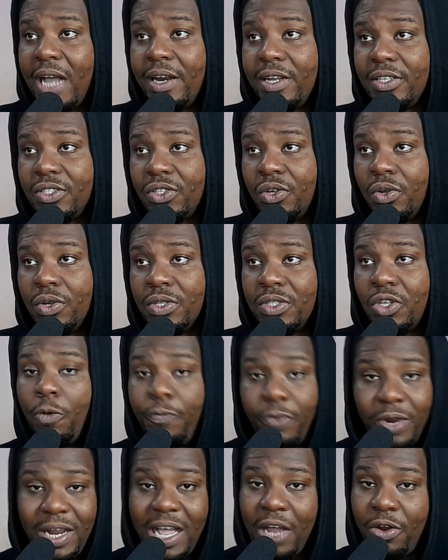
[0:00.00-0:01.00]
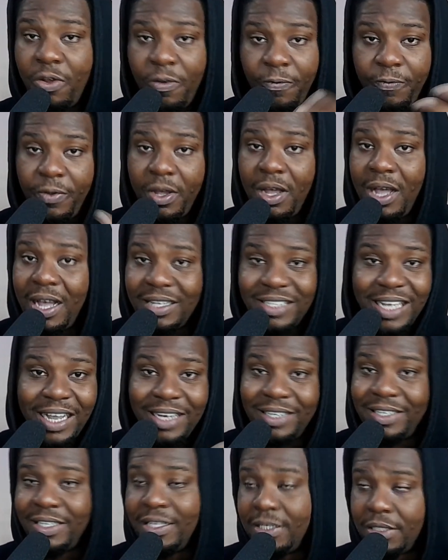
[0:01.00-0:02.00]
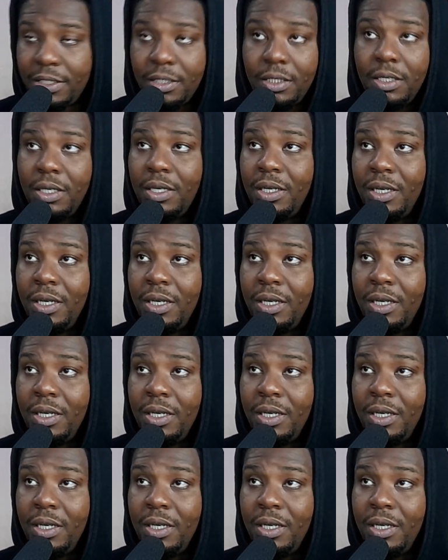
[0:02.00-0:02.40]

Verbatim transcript: how this goes. Hopefully I don't fail as I did